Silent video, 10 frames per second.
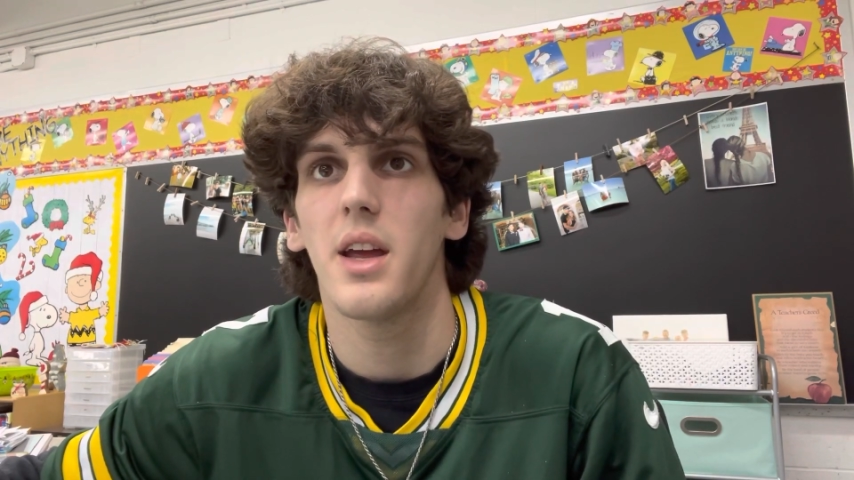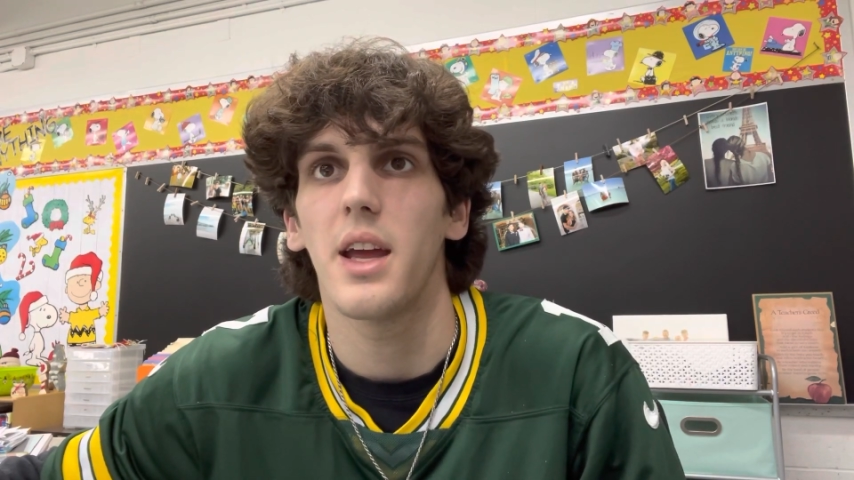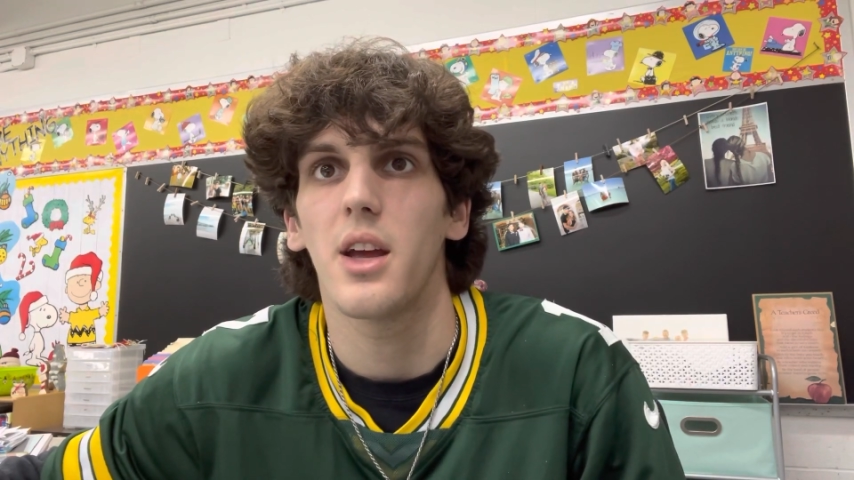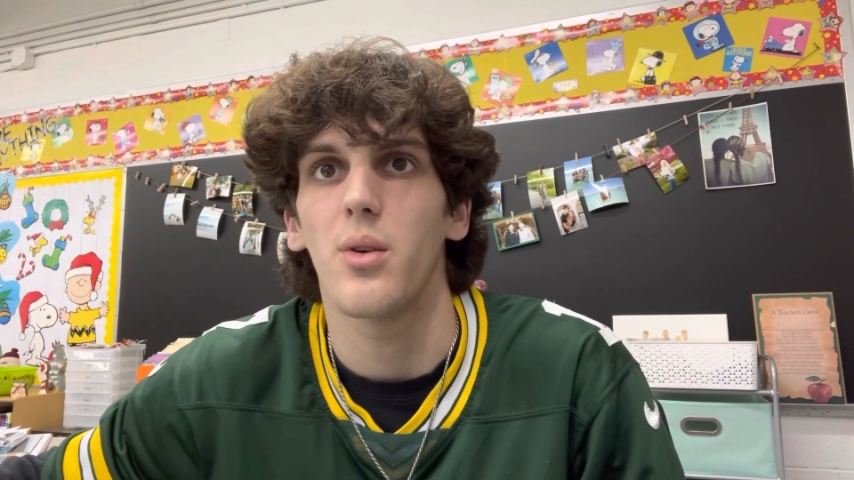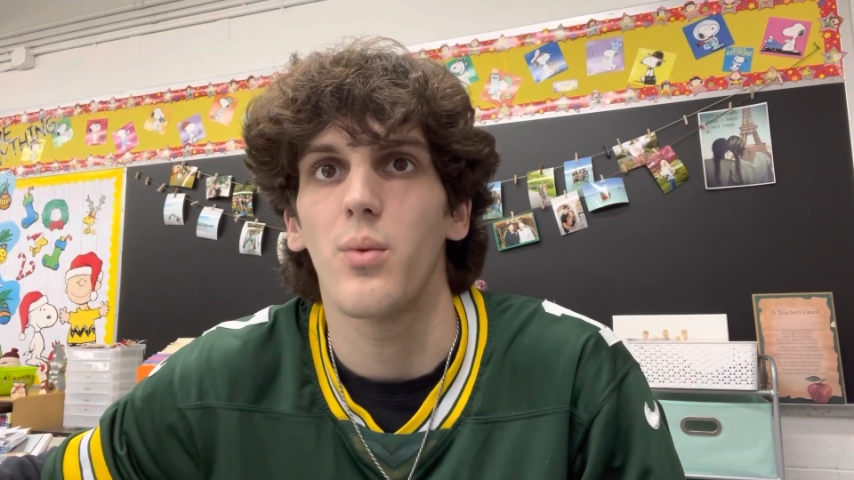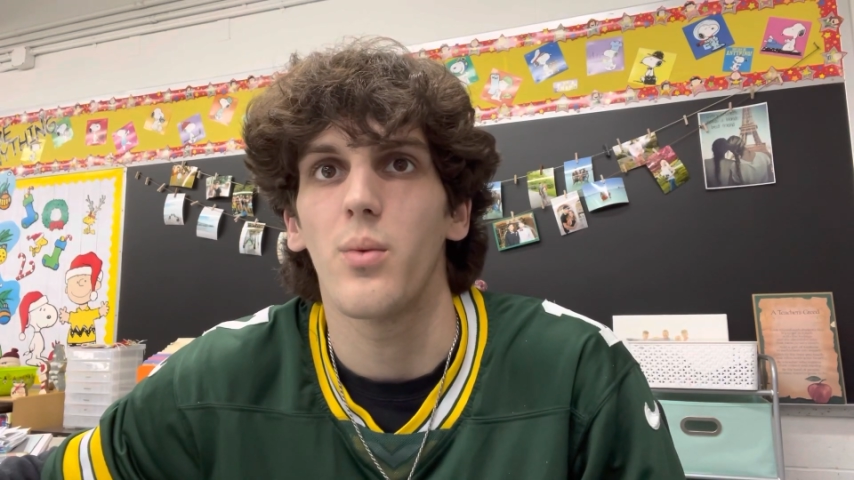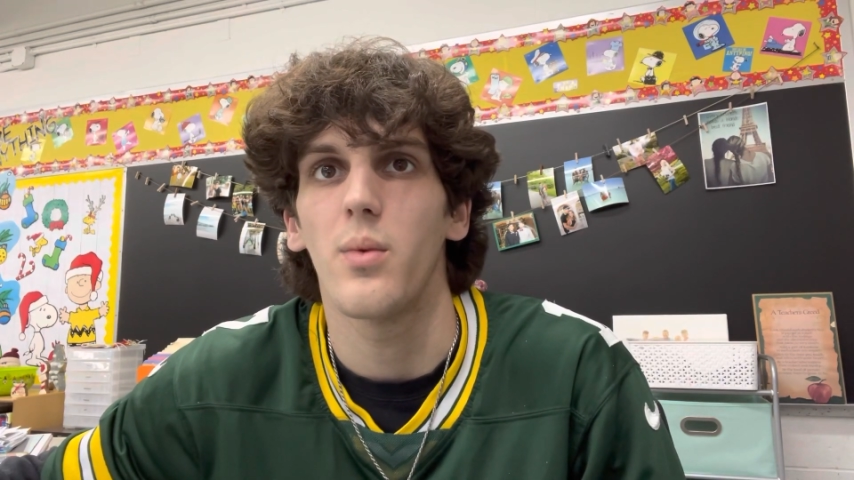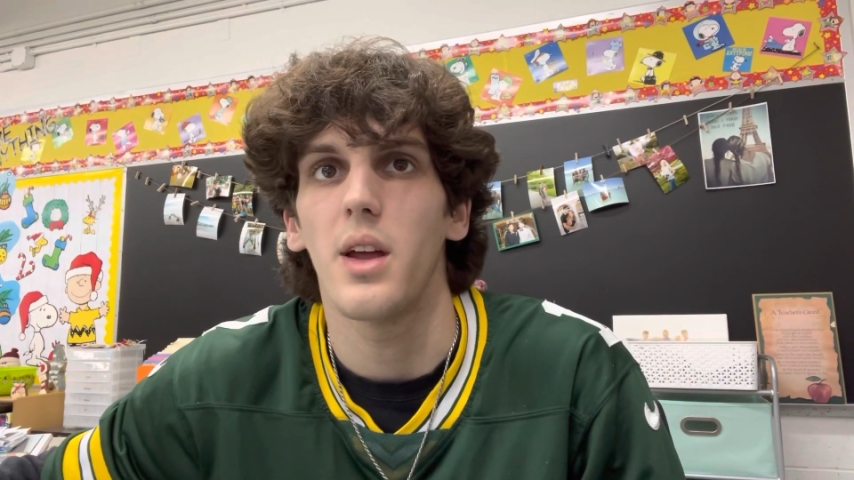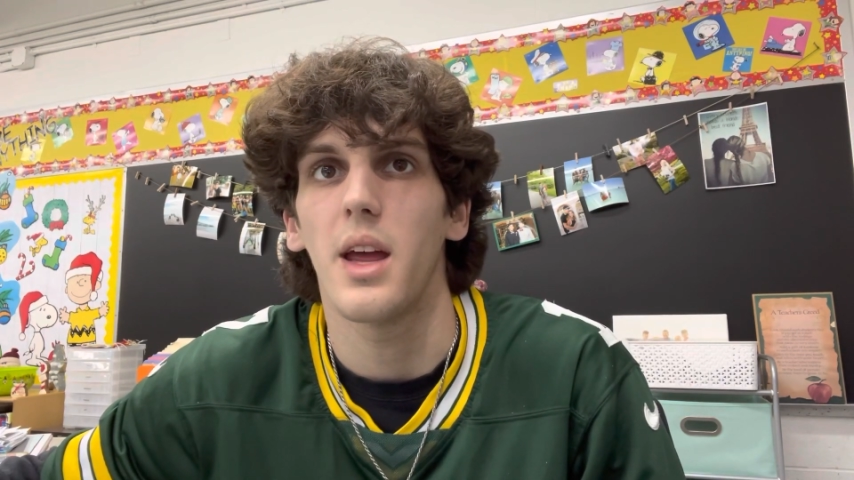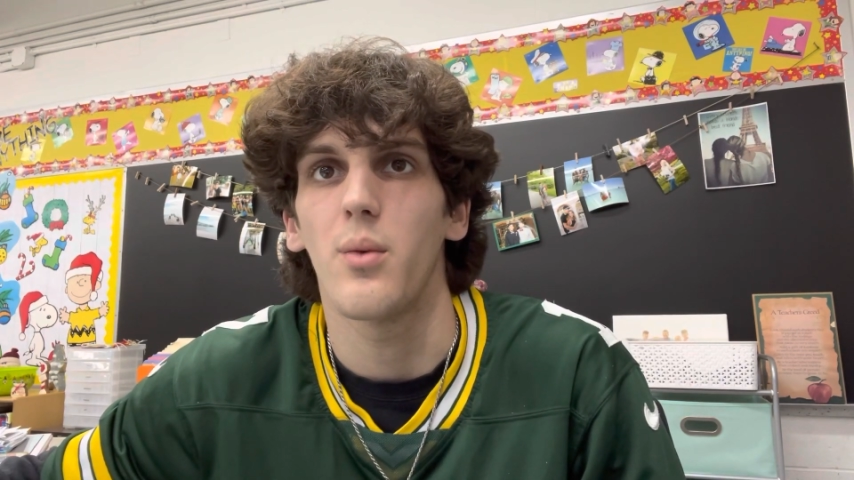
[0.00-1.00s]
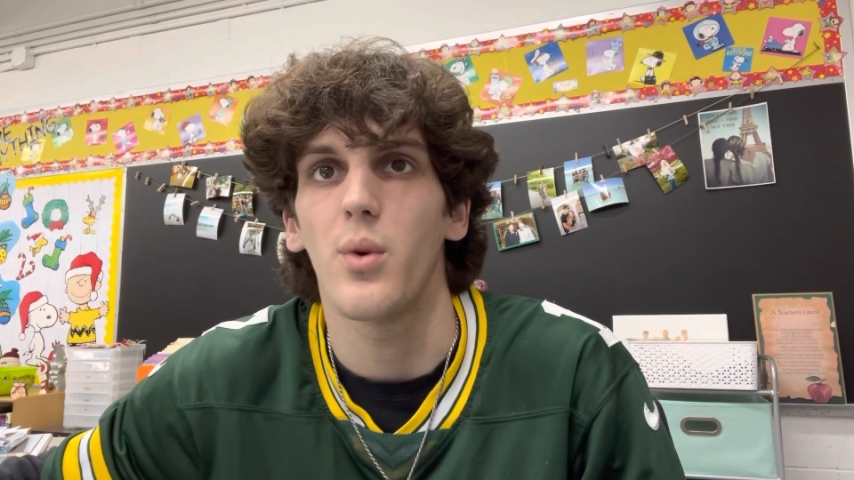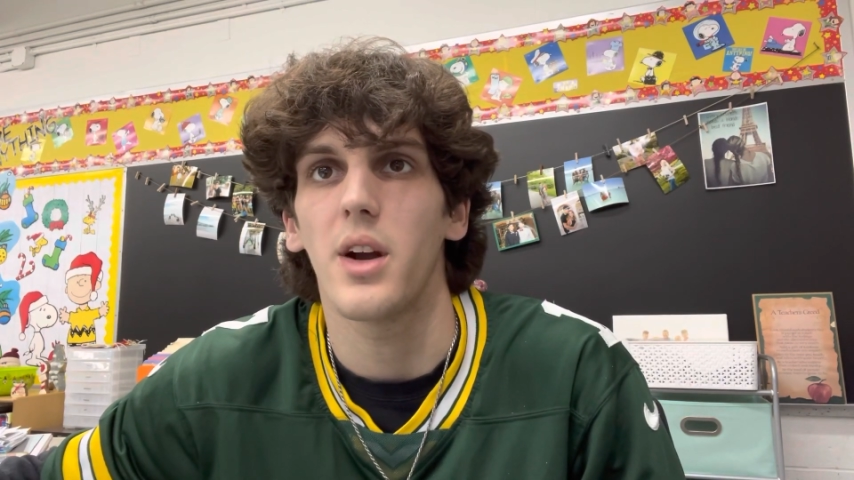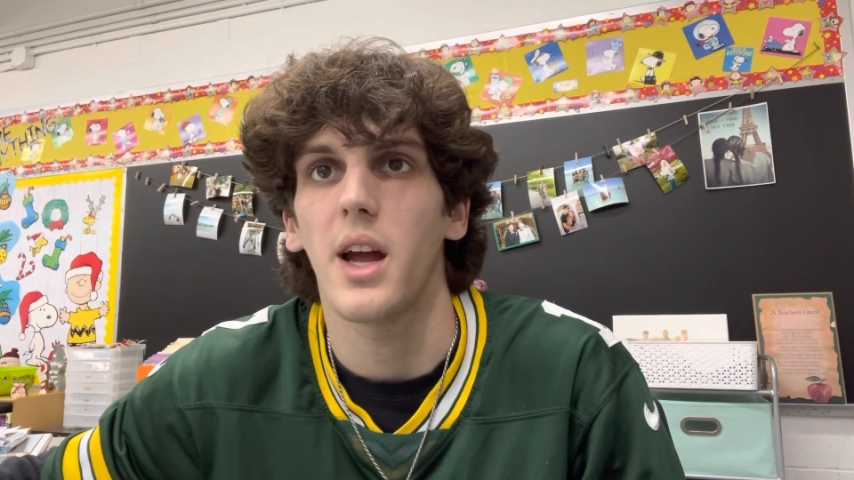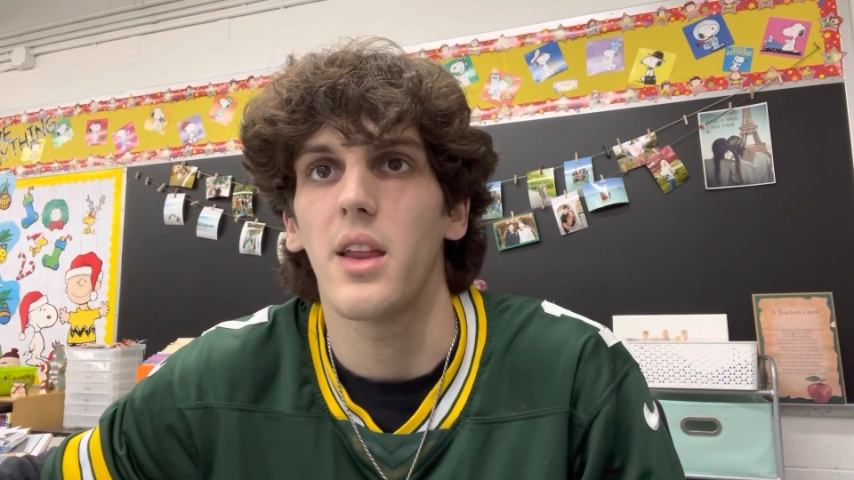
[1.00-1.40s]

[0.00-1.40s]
and work